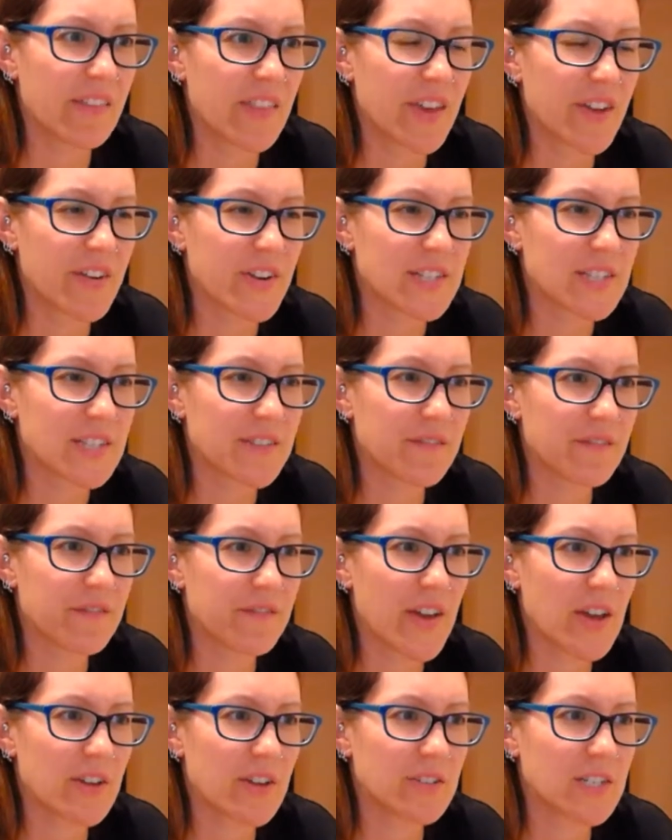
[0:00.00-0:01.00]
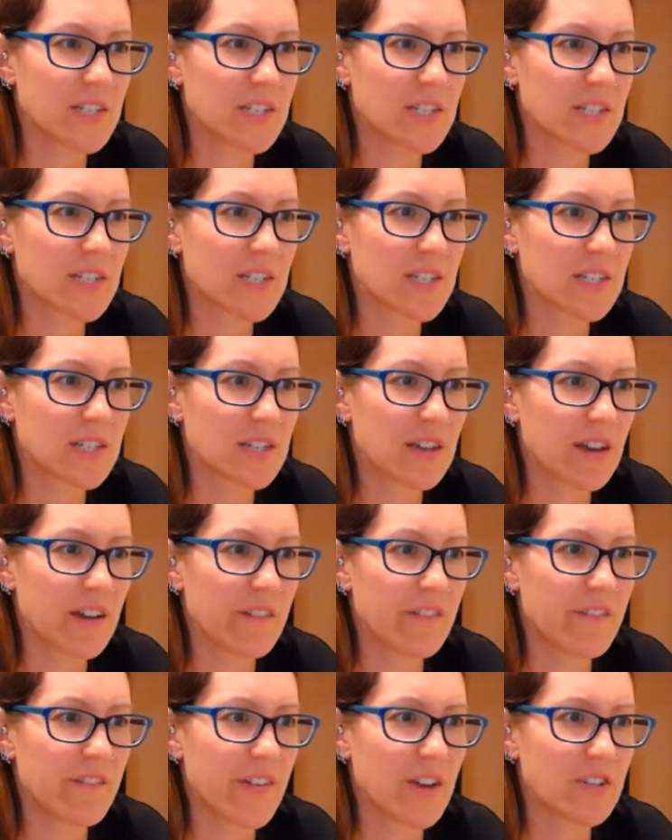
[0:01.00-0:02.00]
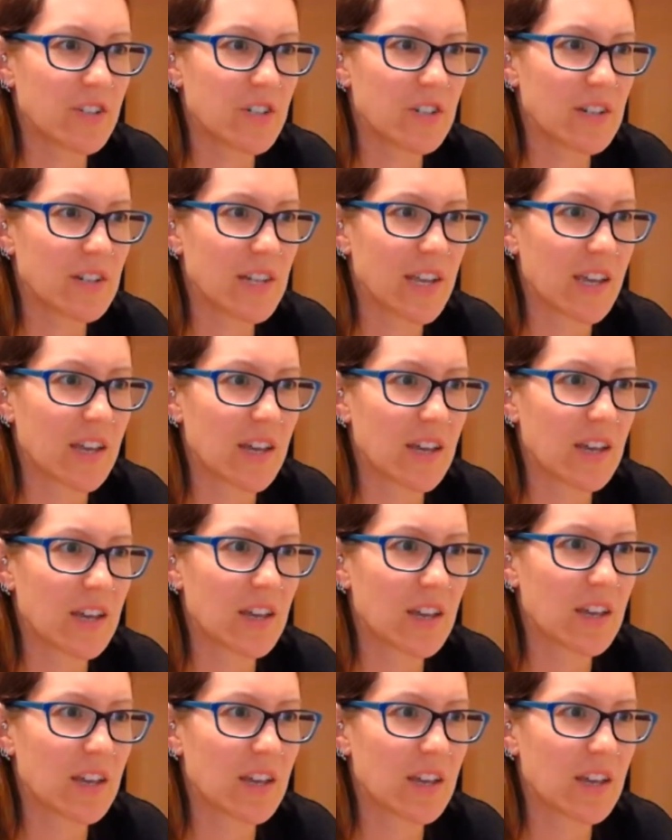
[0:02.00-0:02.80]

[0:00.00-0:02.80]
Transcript: There it is. Found it. Found her link.